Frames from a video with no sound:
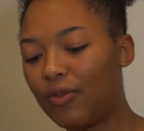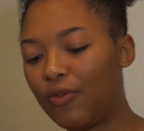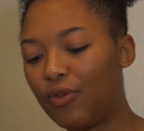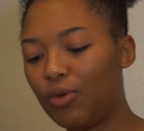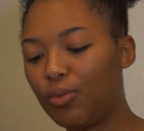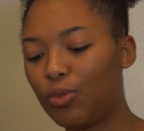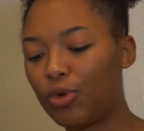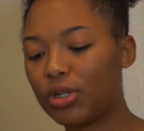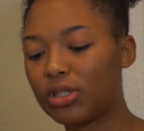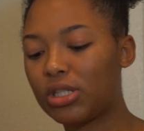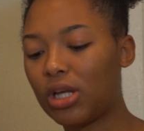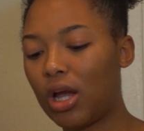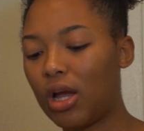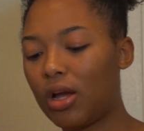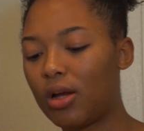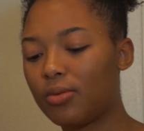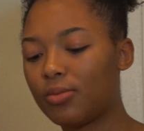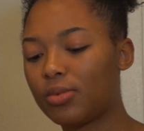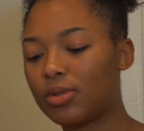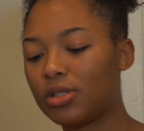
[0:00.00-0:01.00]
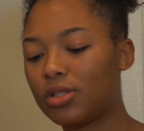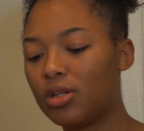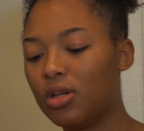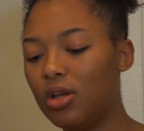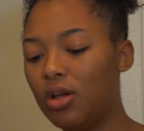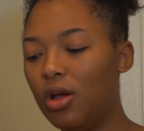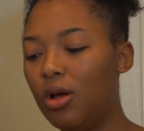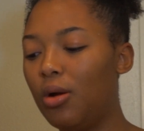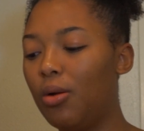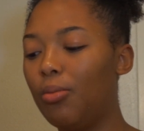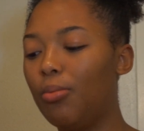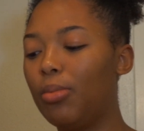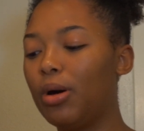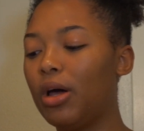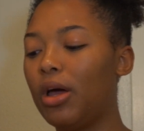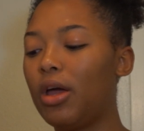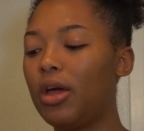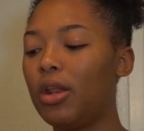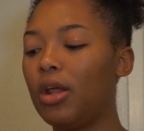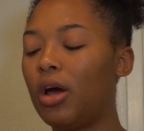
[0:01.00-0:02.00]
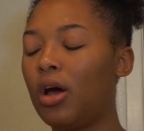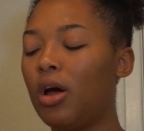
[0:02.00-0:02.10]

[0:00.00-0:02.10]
a few more times. But